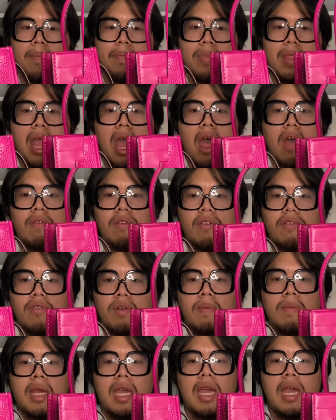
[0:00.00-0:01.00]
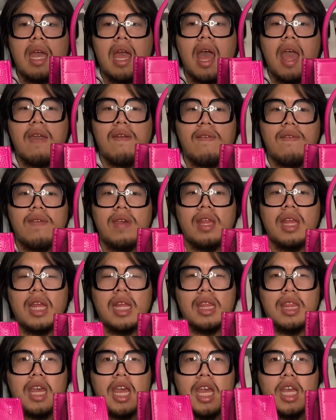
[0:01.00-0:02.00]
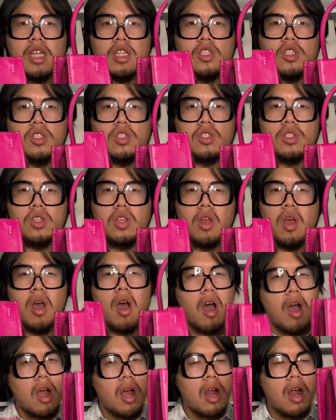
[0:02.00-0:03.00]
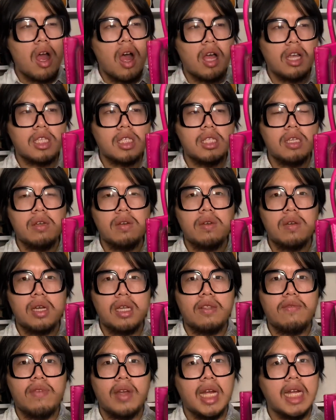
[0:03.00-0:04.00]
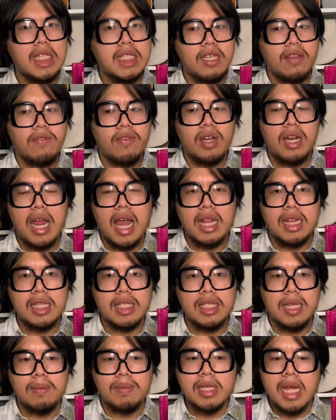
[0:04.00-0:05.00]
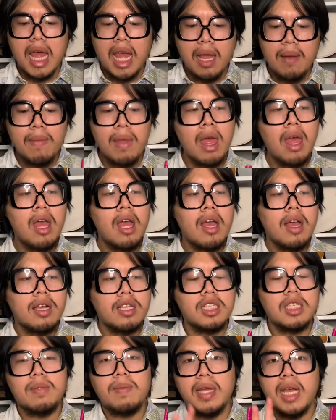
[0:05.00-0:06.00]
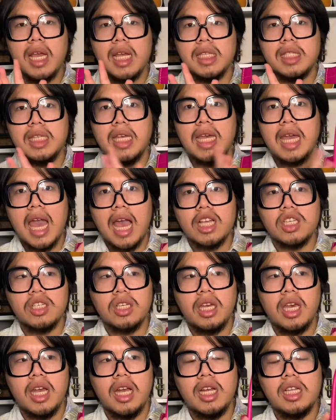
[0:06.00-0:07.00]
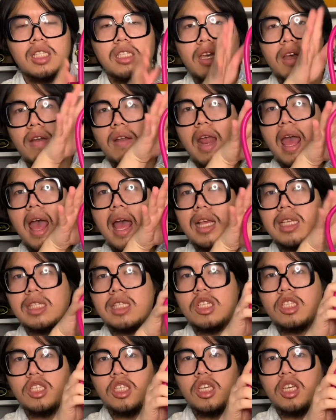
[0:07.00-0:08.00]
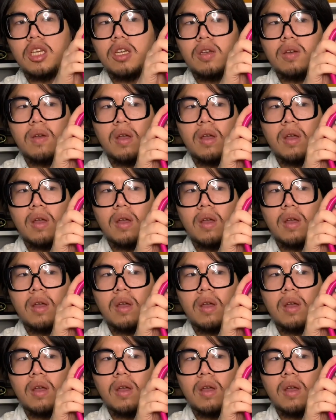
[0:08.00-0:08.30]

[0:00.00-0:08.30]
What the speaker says: However, for me, I feel like they are also very different at the same time, just because the Cash and Carry Tote has the two